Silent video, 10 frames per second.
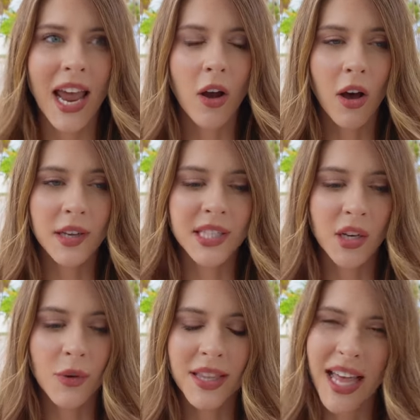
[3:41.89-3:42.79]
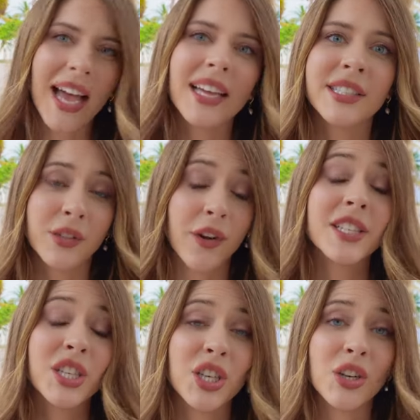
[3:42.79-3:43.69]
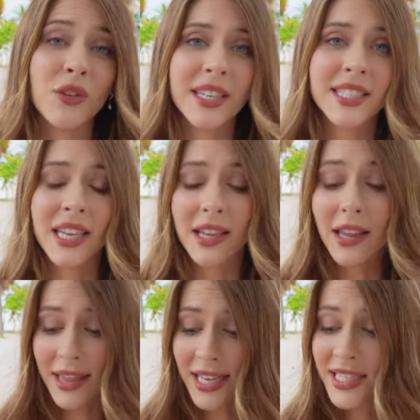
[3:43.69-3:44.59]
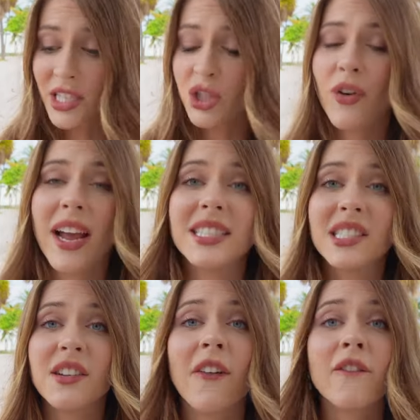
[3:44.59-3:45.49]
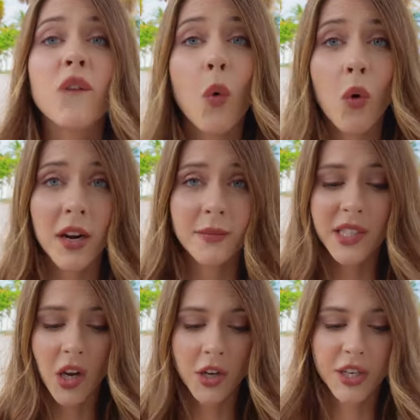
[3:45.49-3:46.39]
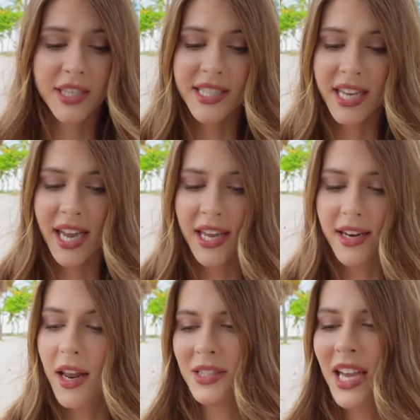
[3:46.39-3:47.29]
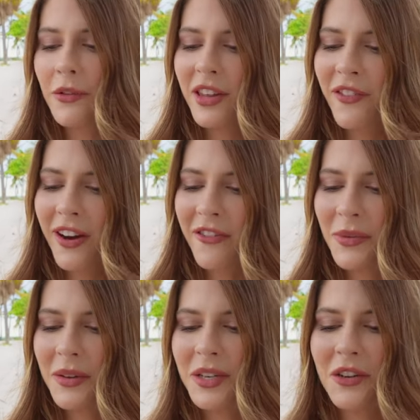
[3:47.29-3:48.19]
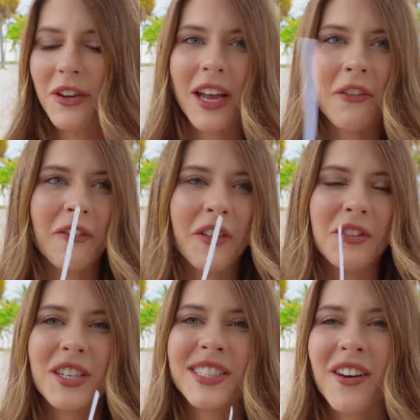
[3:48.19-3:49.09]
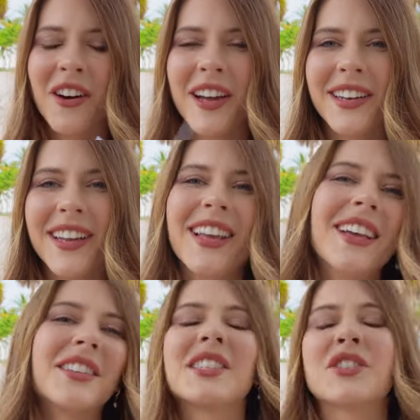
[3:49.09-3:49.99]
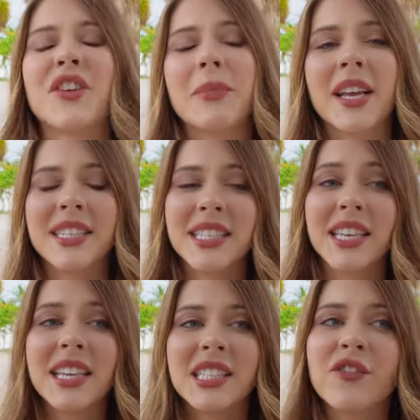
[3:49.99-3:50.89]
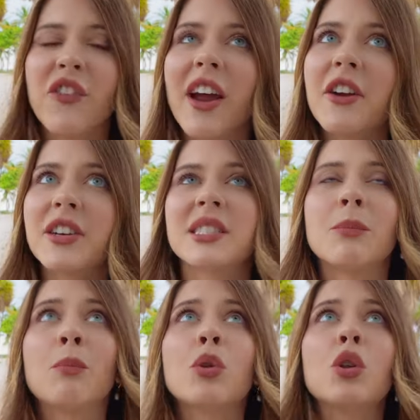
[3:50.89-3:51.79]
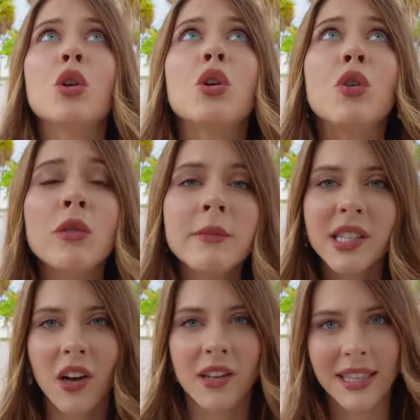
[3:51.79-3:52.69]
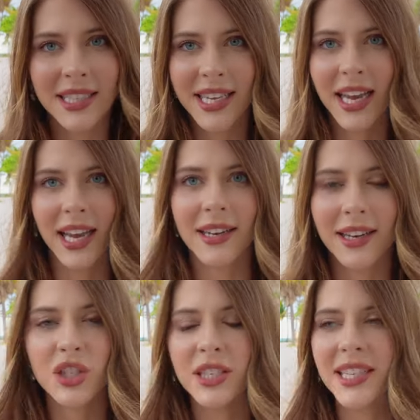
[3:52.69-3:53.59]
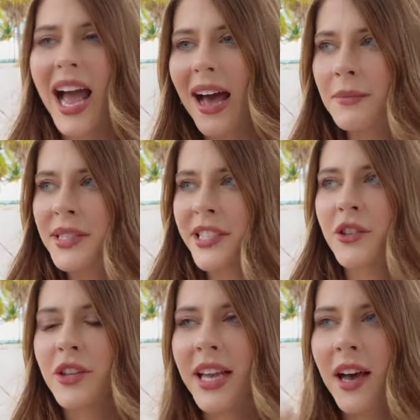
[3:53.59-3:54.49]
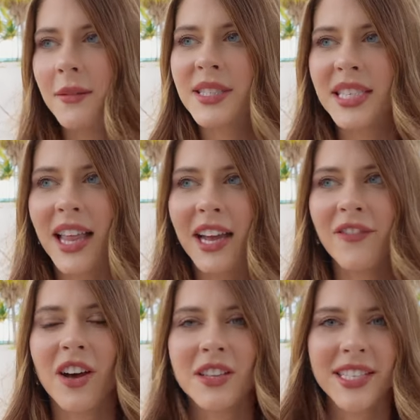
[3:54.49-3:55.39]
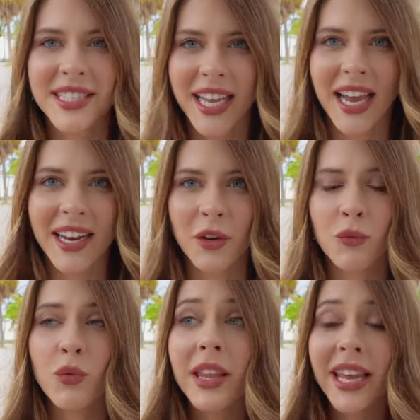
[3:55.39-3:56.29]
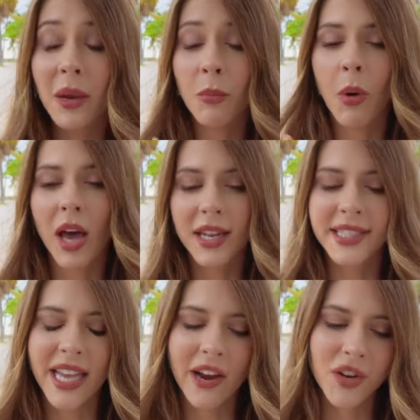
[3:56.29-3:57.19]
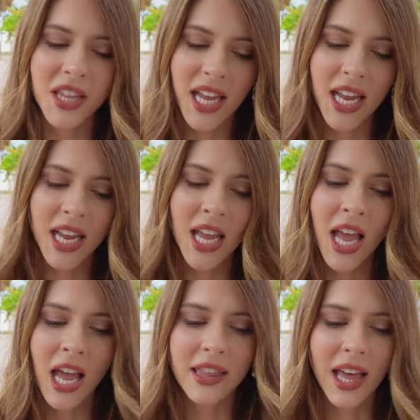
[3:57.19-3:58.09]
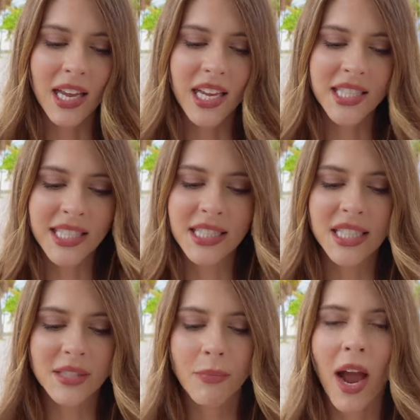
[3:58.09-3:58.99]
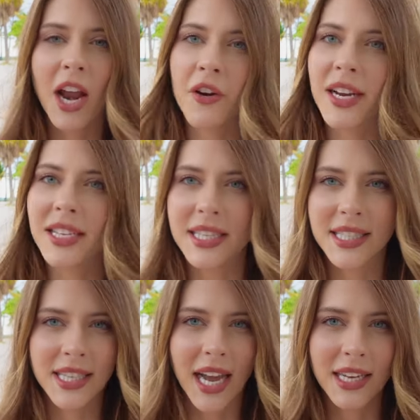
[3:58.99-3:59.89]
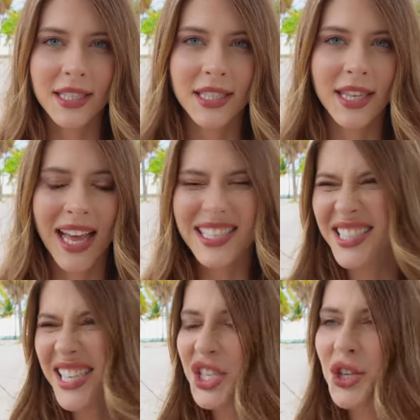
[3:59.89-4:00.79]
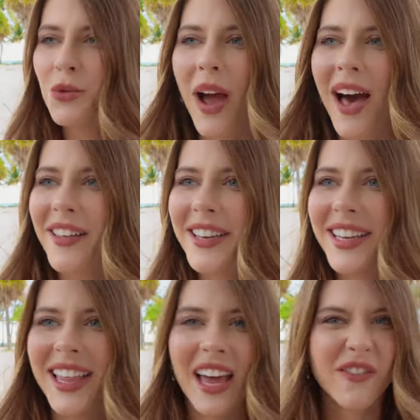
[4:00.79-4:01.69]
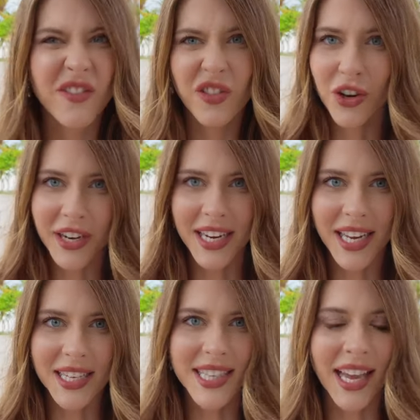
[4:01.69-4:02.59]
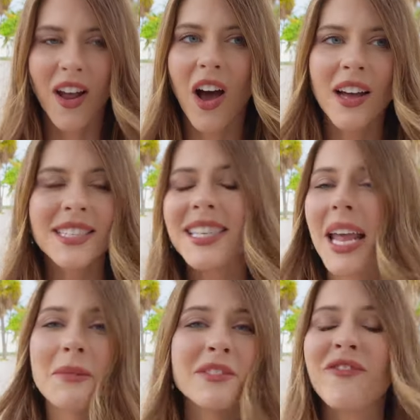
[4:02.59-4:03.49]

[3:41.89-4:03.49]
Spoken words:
And also what that is going to do is this transforms on your skin. It's not really fair for me to be doing a review just on this drip because this fragrance blooms on the skin, just absolutely comes to life on the skin and really embodies everything that is inspiring the scent, that sensuality, that flirtiness, that untamed